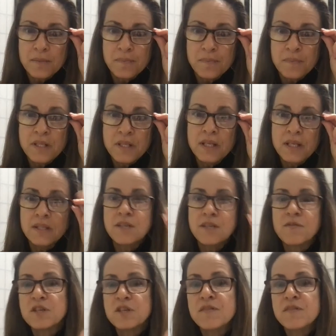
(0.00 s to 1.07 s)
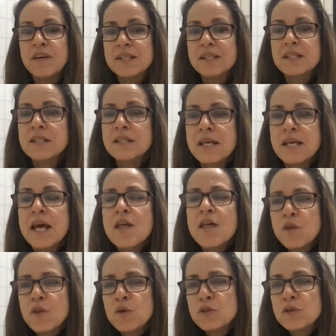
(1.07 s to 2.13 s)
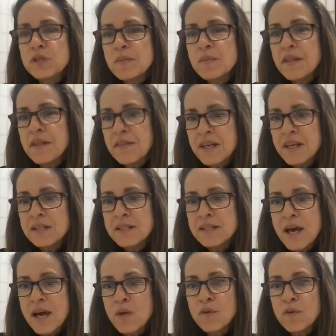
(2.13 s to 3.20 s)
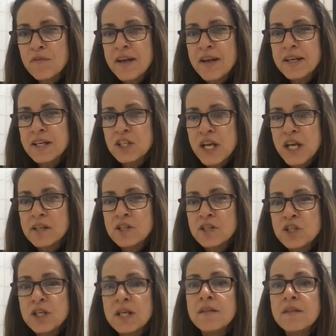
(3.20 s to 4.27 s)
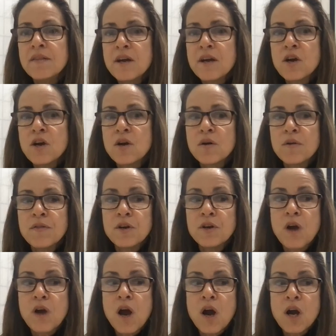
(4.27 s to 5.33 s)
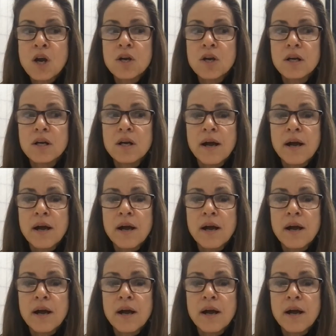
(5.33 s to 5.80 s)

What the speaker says: these different devices. Those are some of the things that we're finding challenging. There are,